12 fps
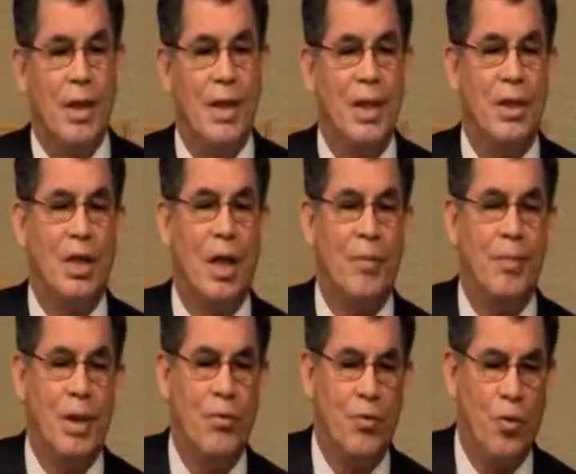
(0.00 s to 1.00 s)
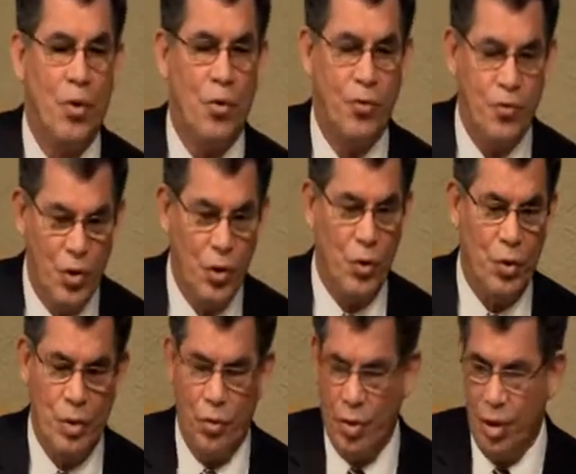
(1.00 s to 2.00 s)
it shall be for food.
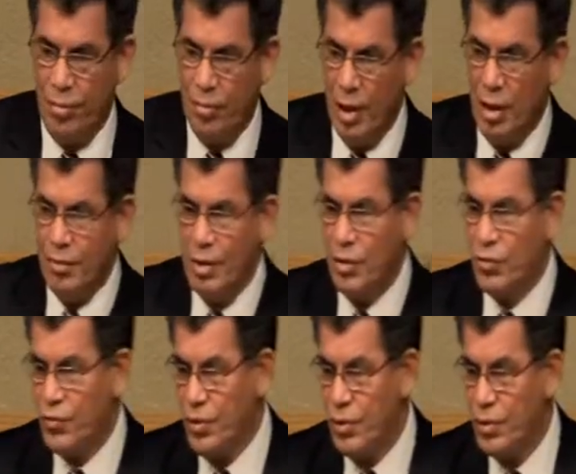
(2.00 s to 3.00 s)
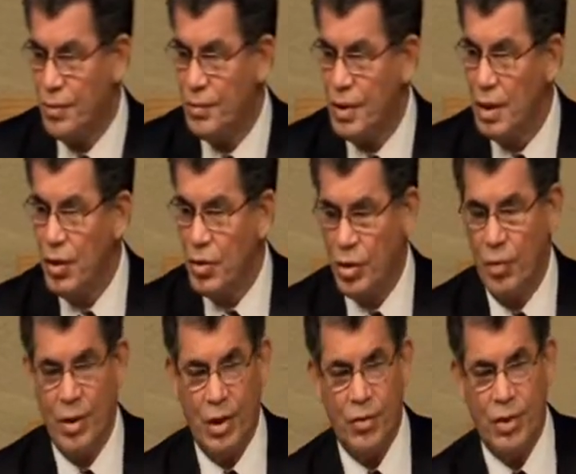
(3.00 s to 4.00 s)
The word meat means food. So
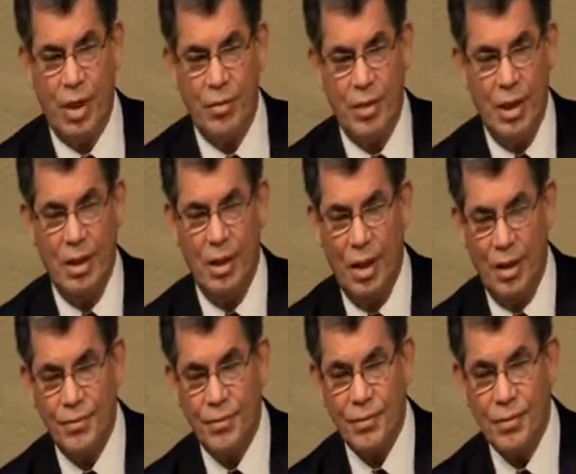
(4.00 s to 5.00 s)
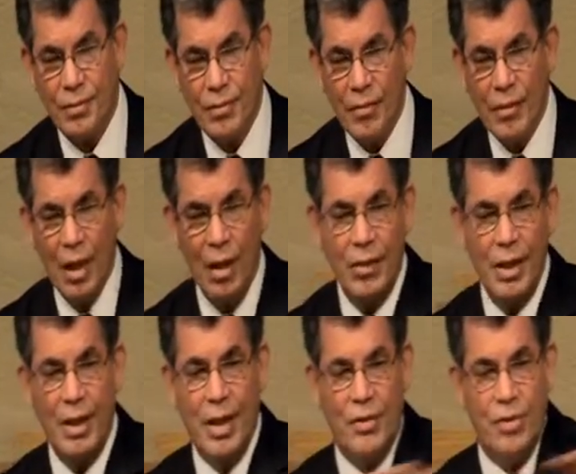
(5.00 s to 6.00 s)
what does that mean then?
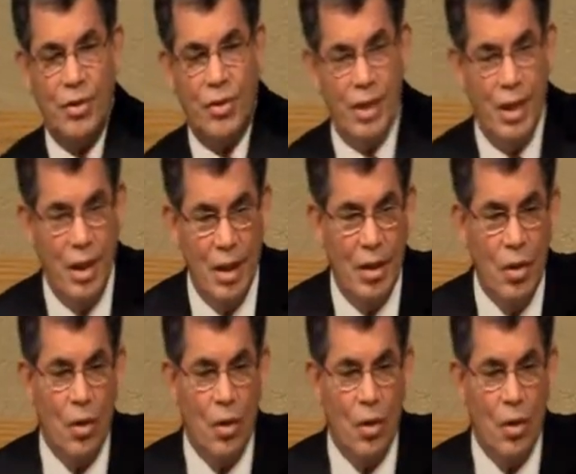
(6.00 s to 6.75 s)
Everything has a seed